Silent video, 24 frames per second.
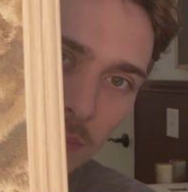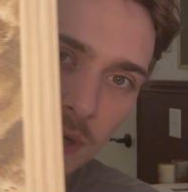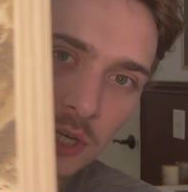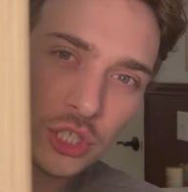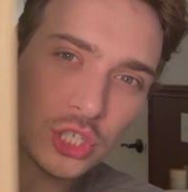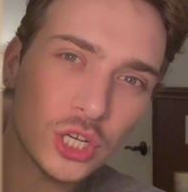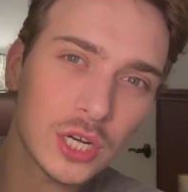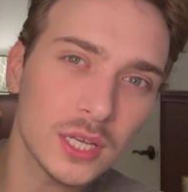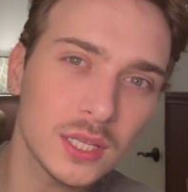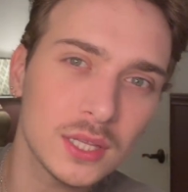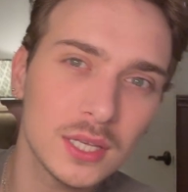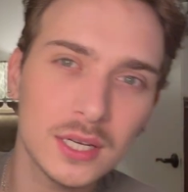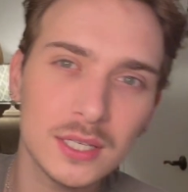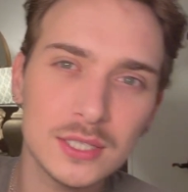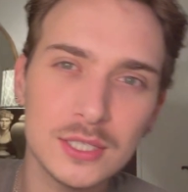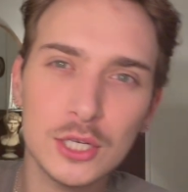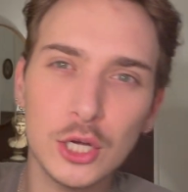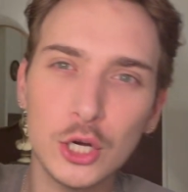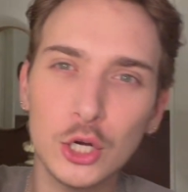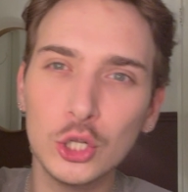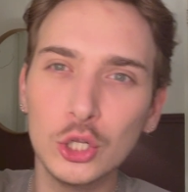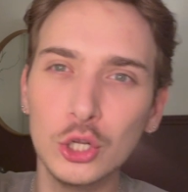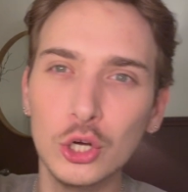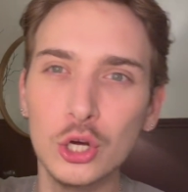much, and I think it's
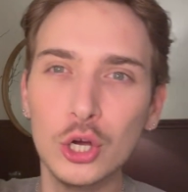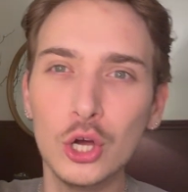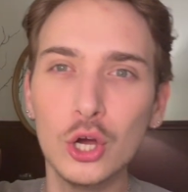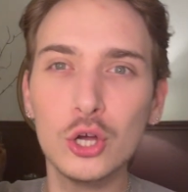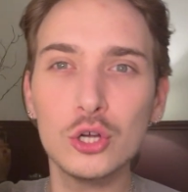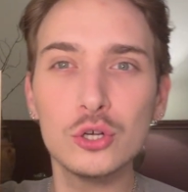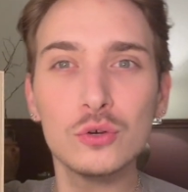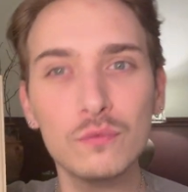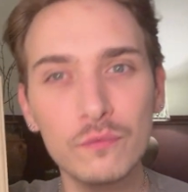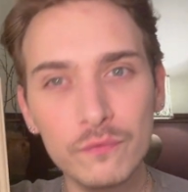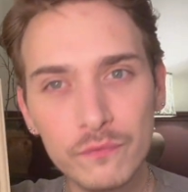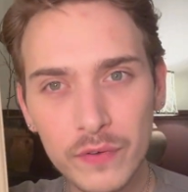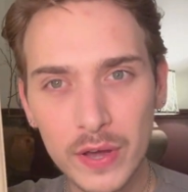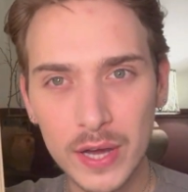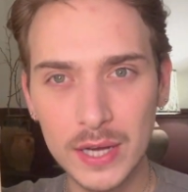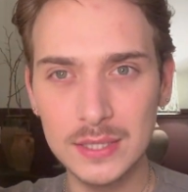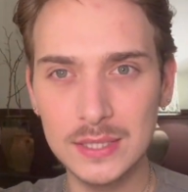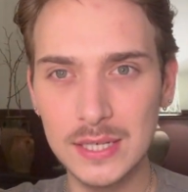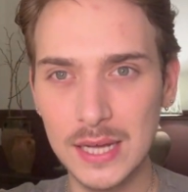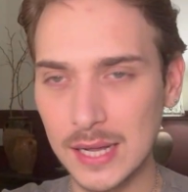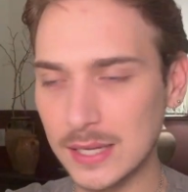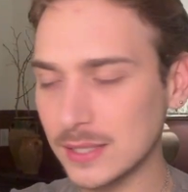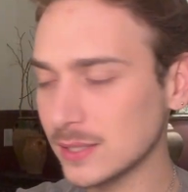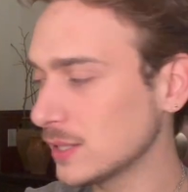gonna look
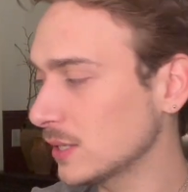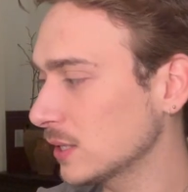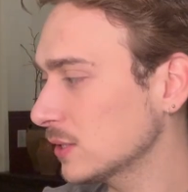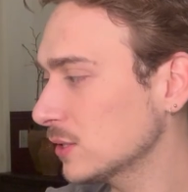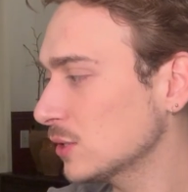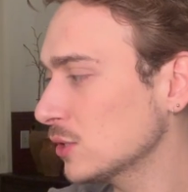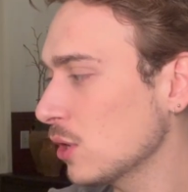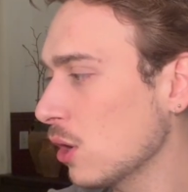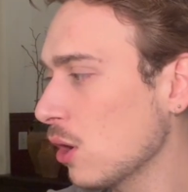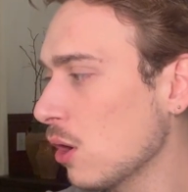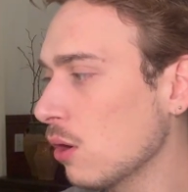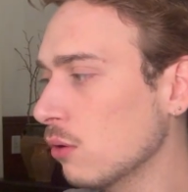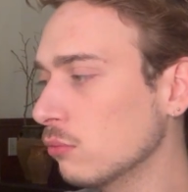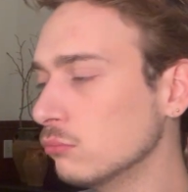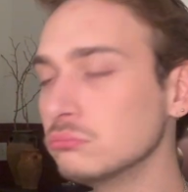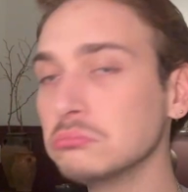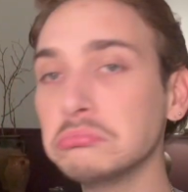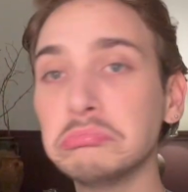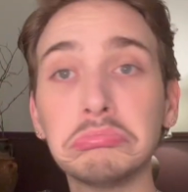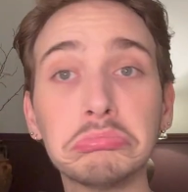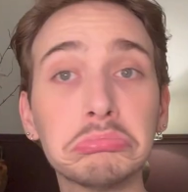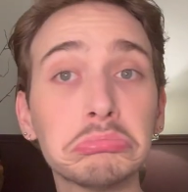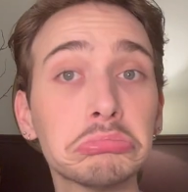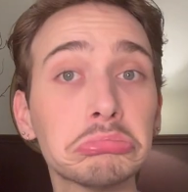fantastic. So
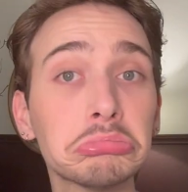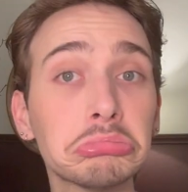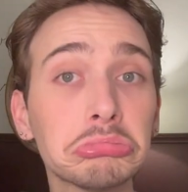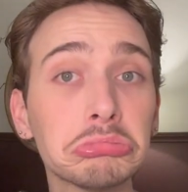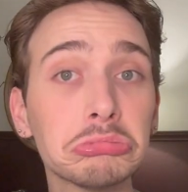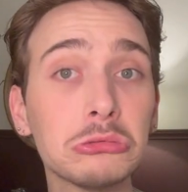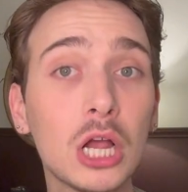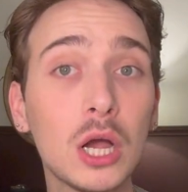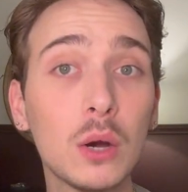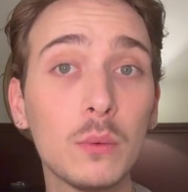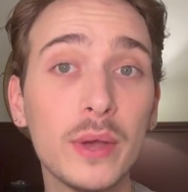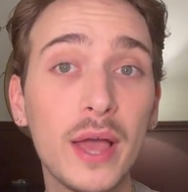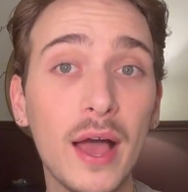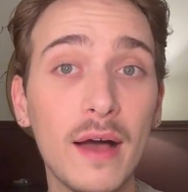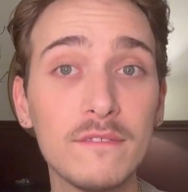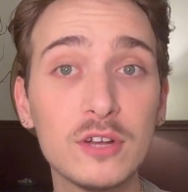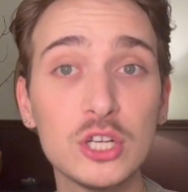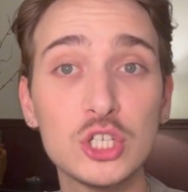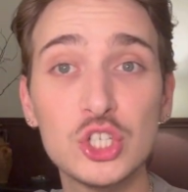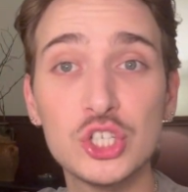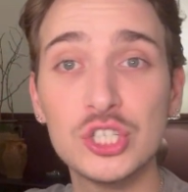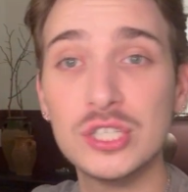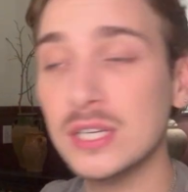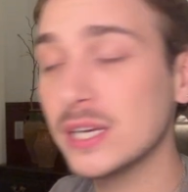we have
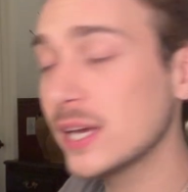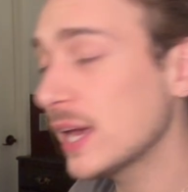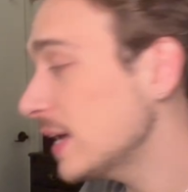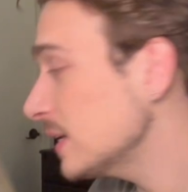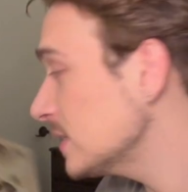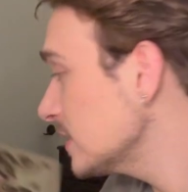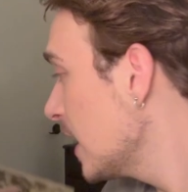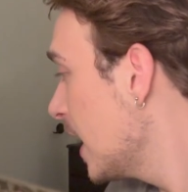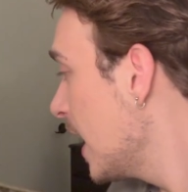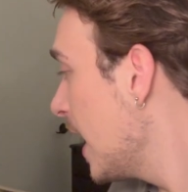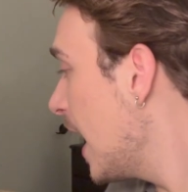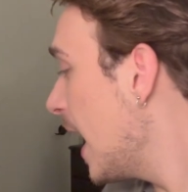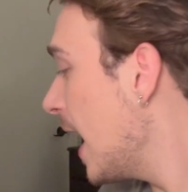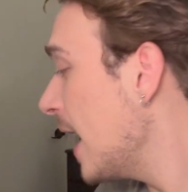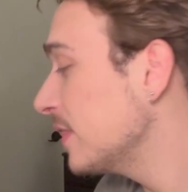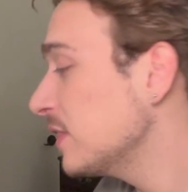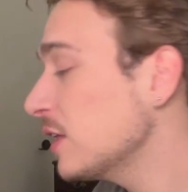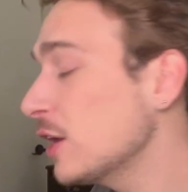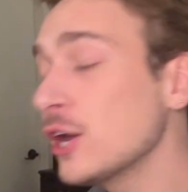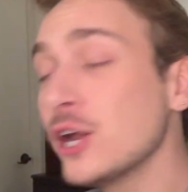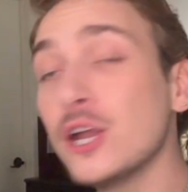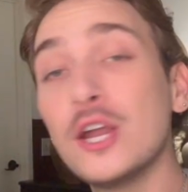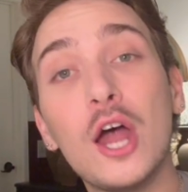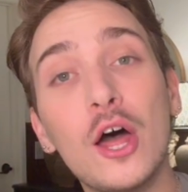it just in case. And
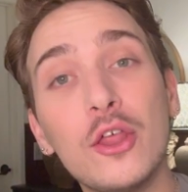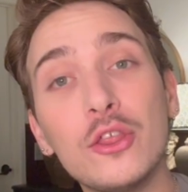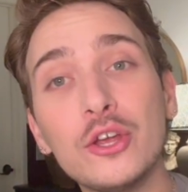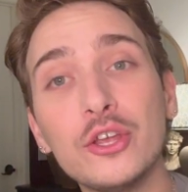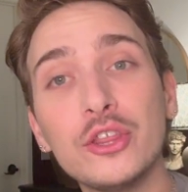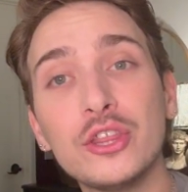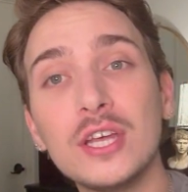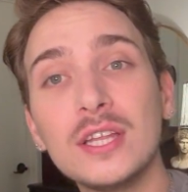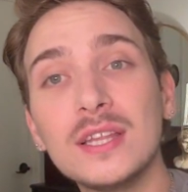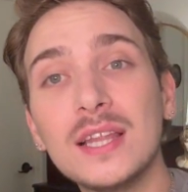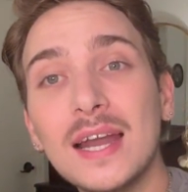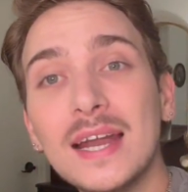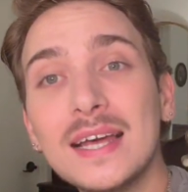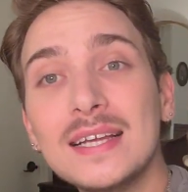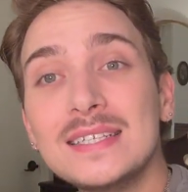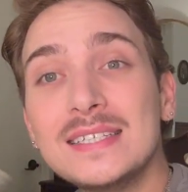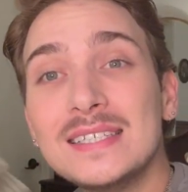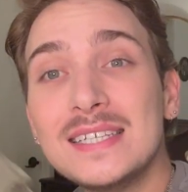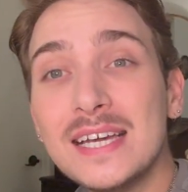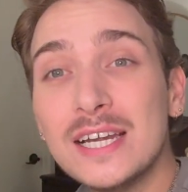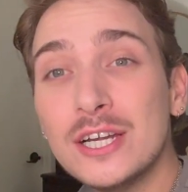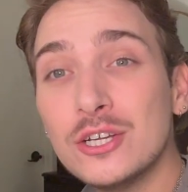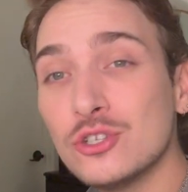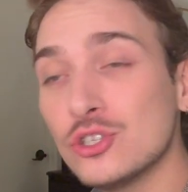then another thing that I
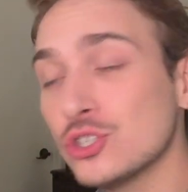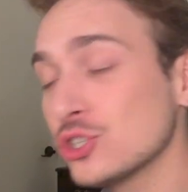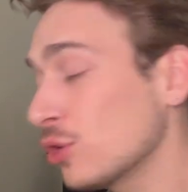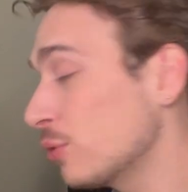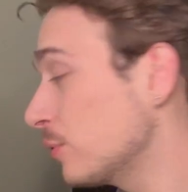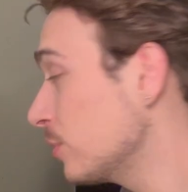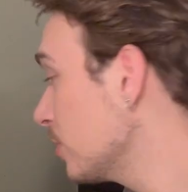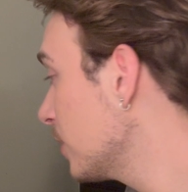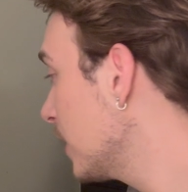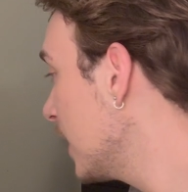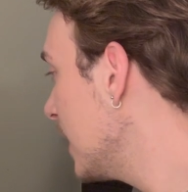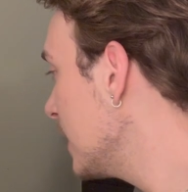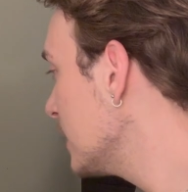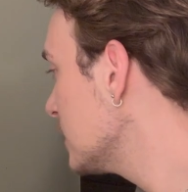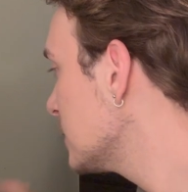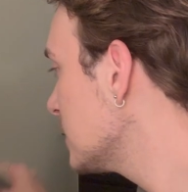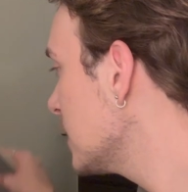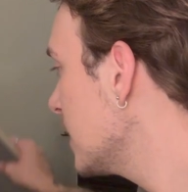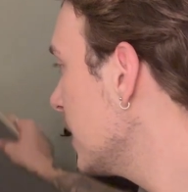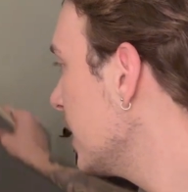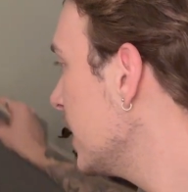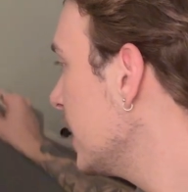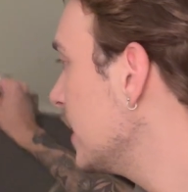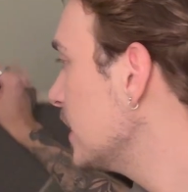didn't show you guys
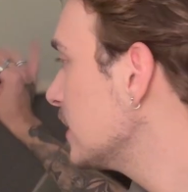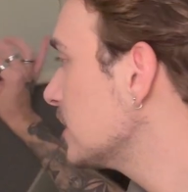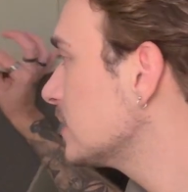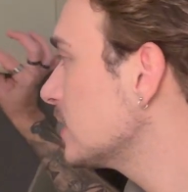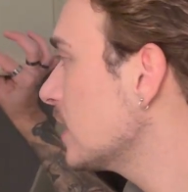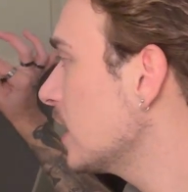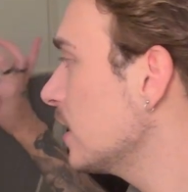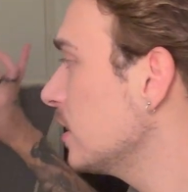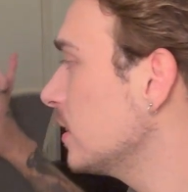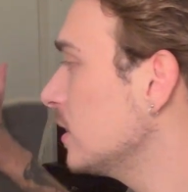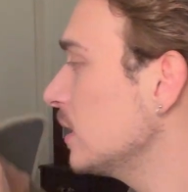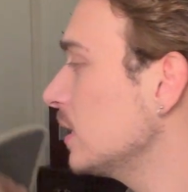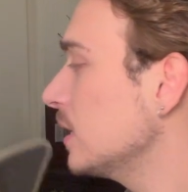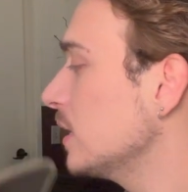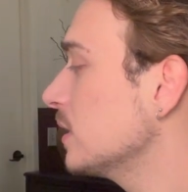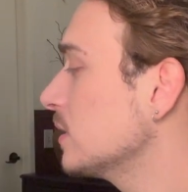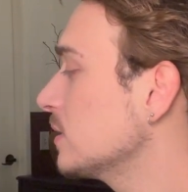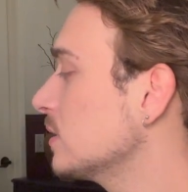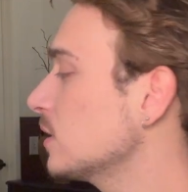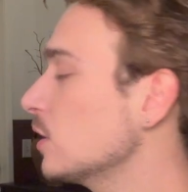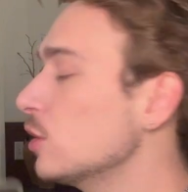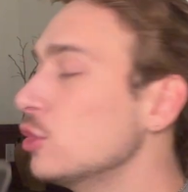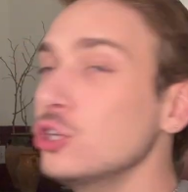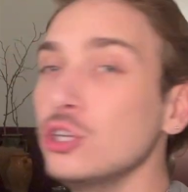is
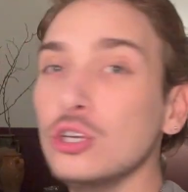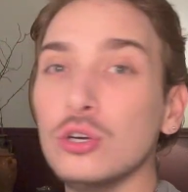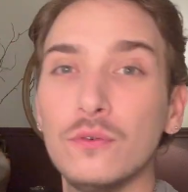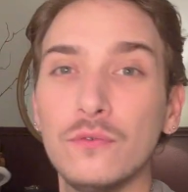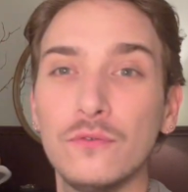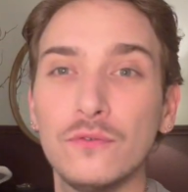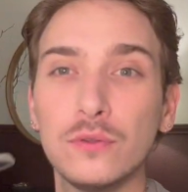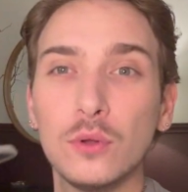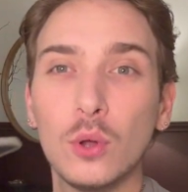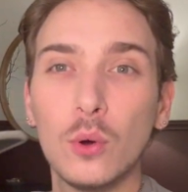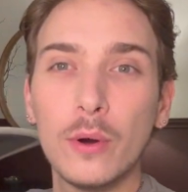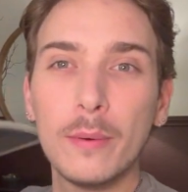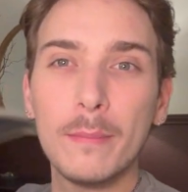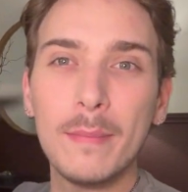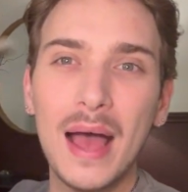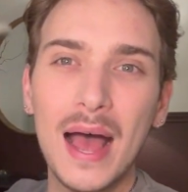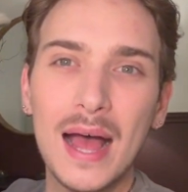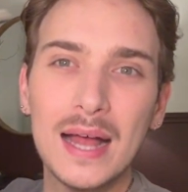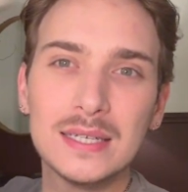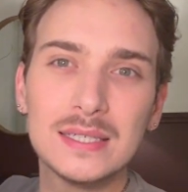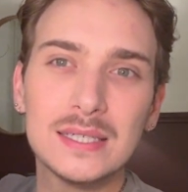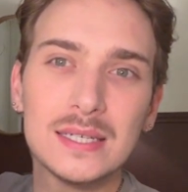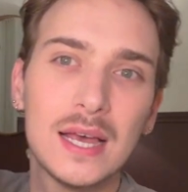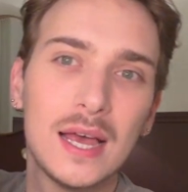this new floor
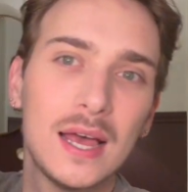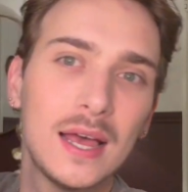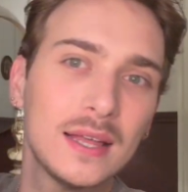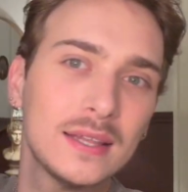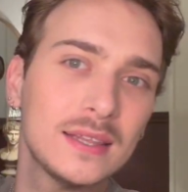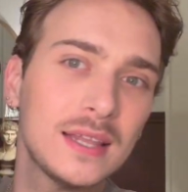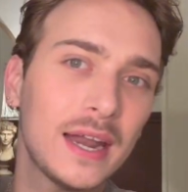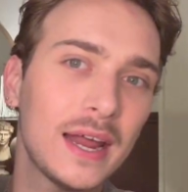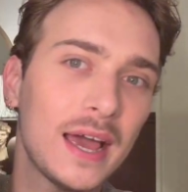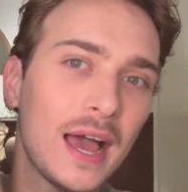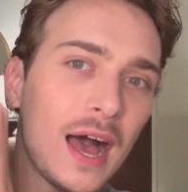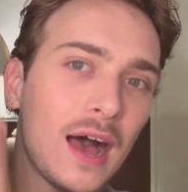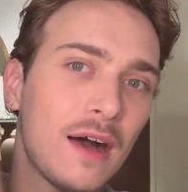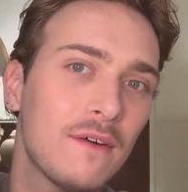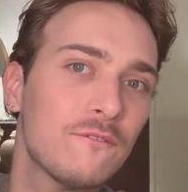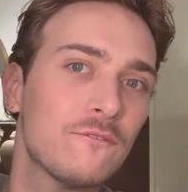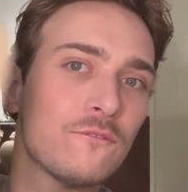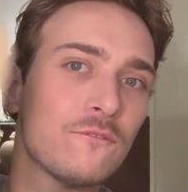mat that I have